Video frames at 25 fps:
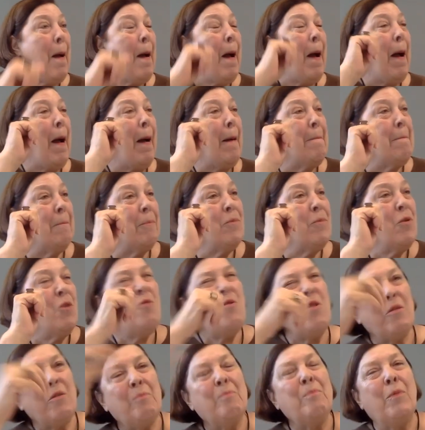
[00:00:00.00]
um,
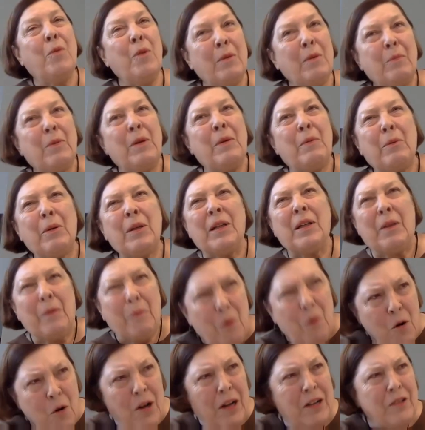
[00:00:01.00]
nor would we really
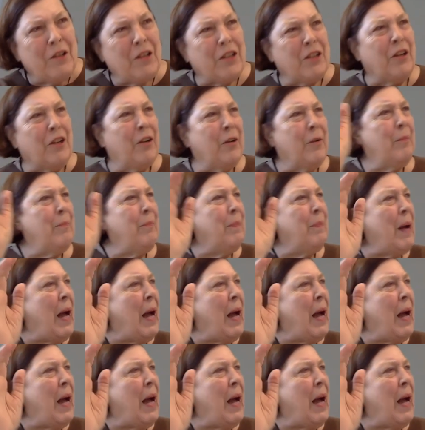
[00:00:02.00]
want to.